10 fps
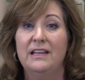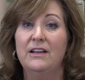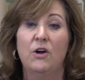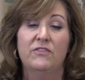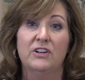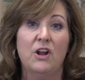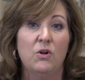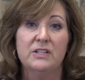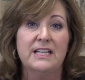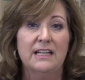it, over in
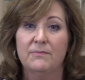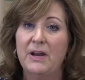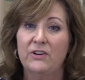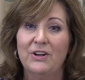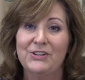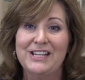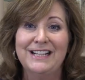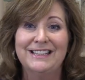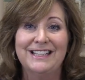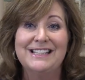old Eng- merry old
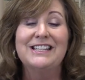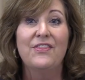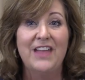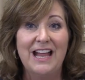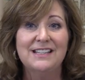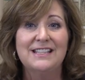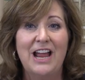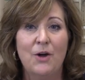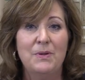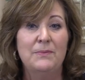England, that's
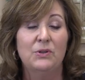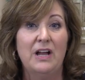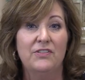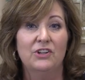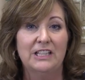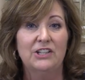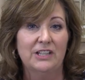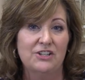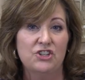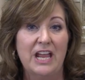how people got their
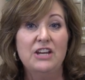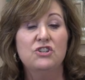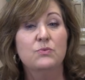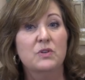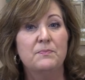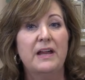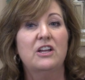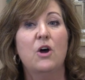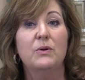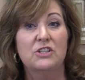legal education, was by
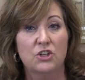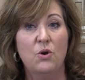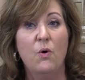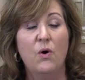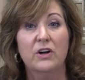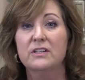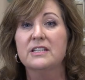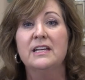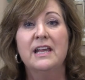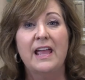going to
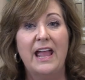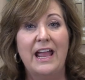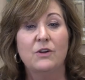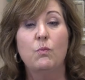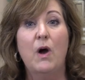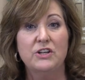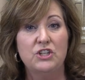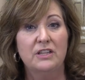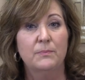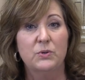court and
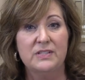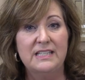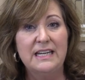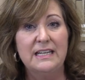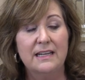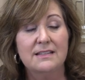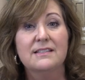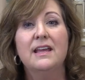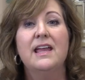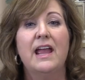watching the
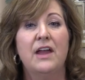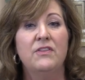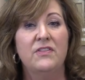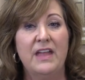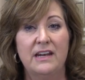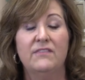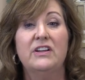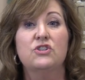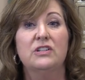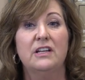proceedings, and then that
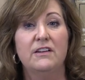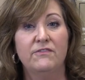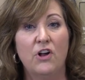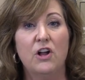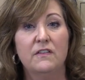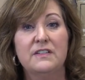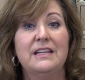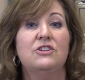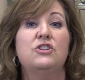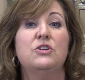eventually evolved
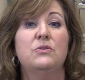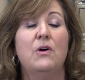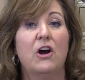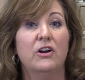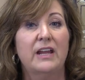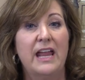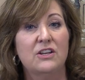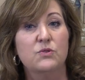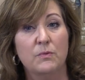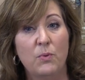into our
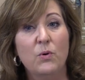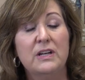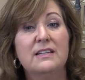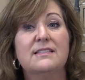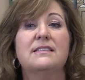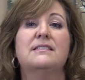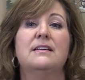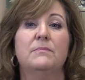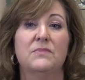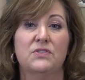case reporting
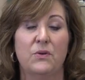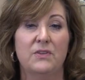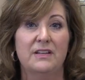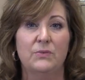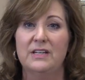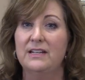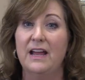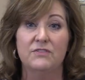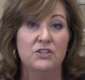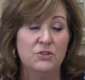system so that we didn't
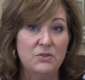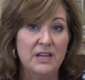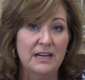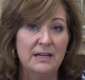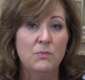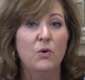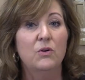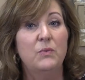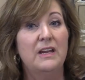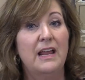have to do that anymore,
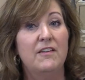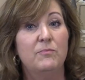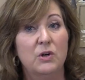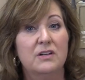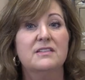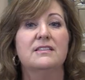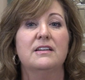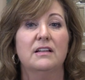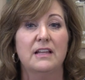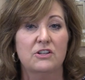and we have books
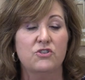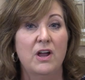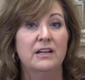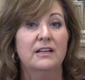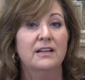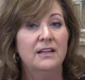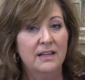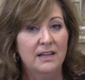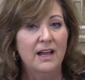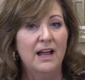and electronic
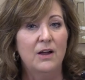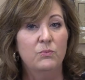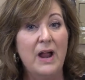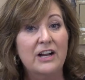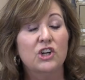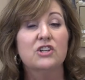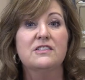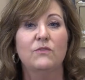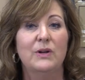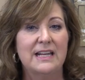uh,
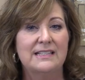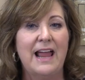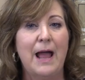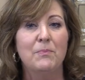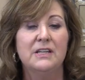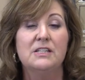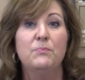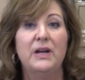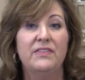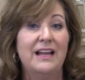records of what has happened,
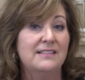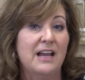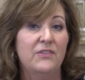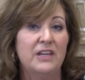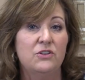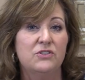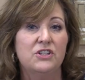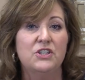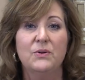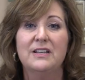but that's how they used
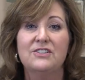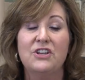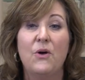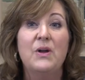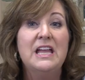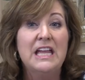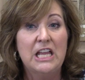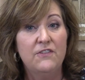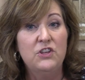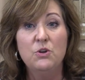to do it. So
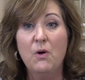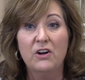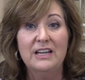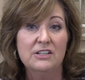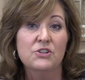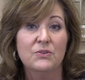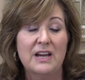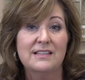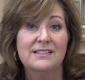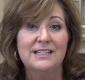if you are
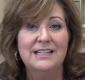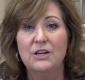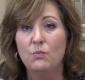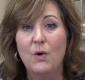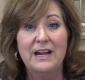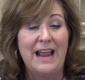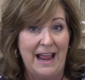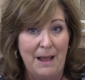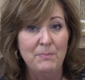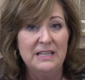interested in what
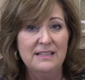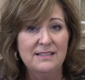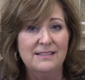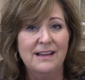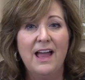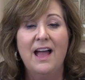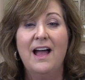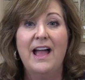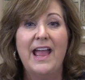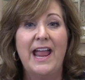happens
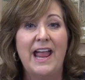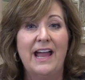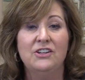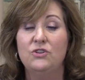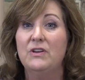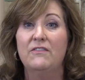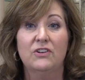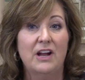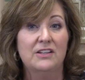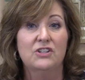and you
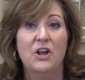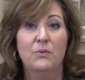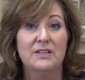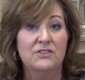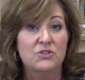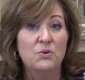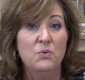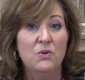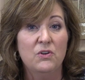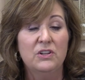never got to go in
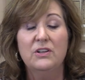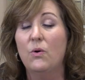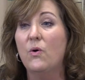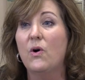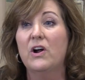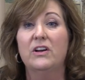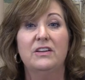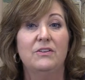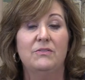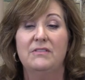school, or
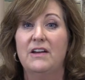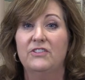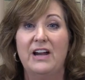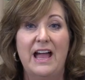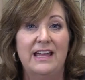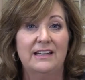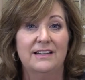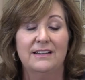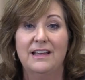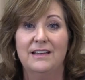you never had
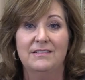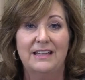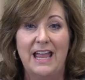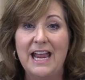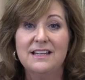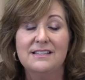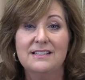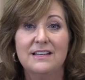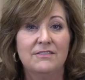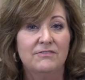a, a
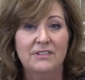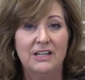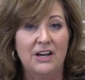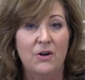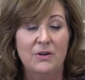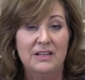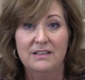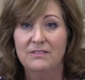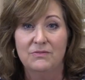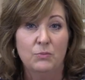case in, you know,
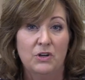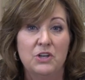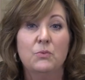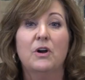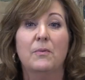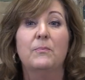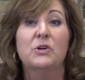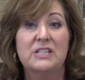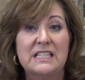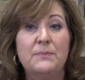it, where you were a
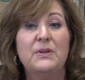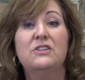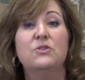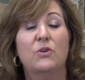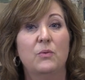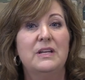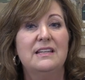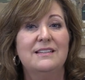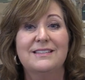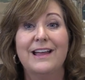participant or a
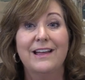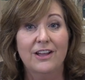witness,